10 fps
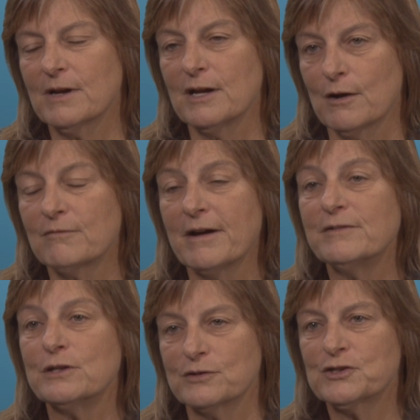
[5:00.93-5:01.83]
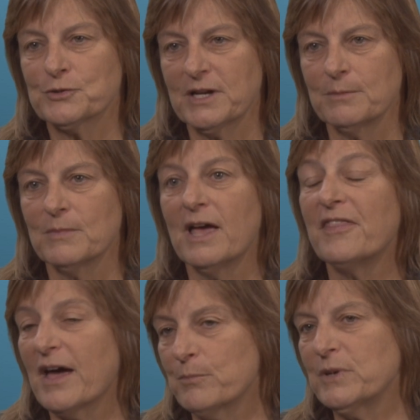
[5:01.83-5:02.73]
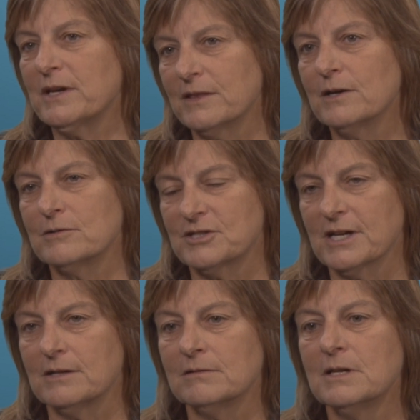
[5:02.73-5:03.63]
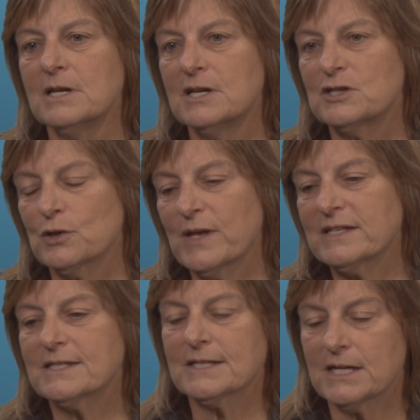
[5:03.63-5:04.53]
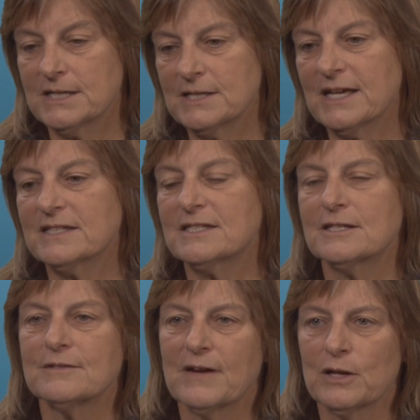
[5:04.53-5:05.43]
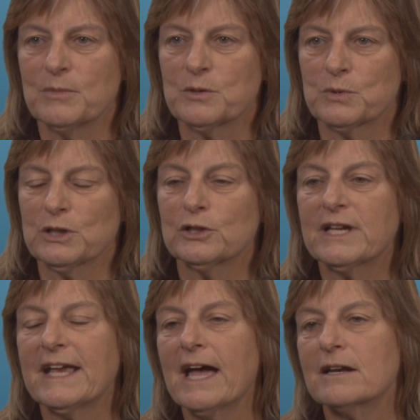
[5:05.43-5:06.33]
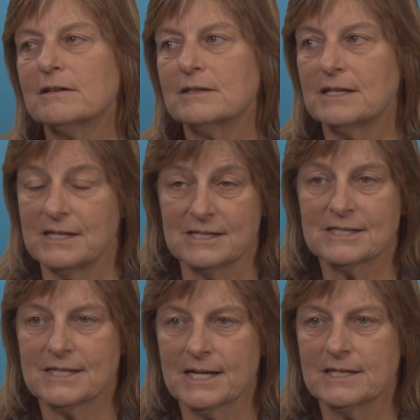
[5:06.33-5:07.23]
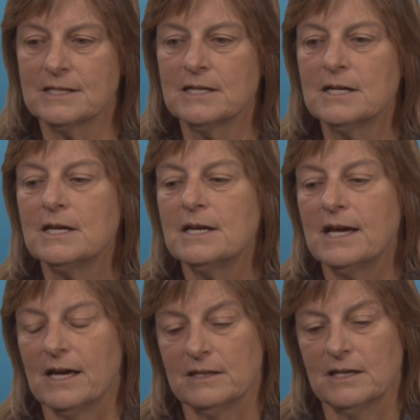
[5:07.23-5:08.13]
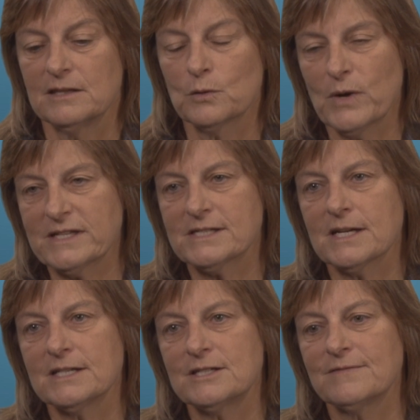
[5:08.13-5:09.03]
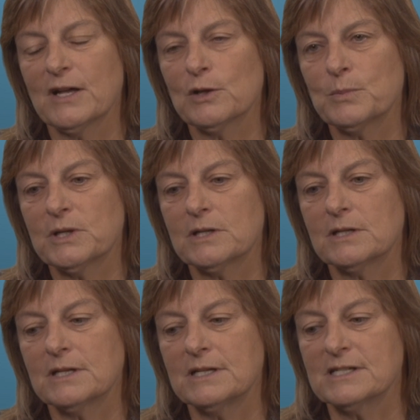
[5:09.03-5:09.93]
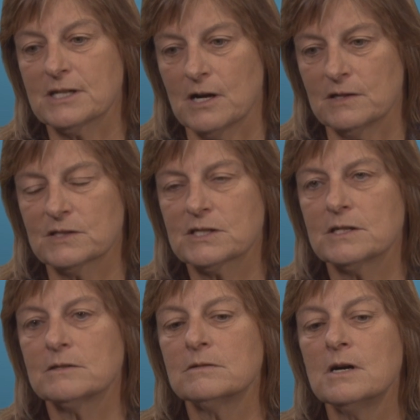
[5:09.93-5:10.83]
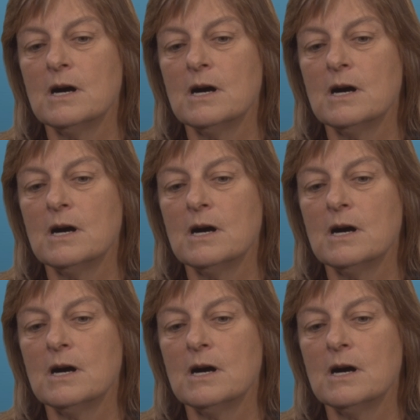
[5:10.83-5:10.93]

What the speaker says: revenue stream, and that being the hotel. So that's the development we're looking at on the east side. And then the west side developer is also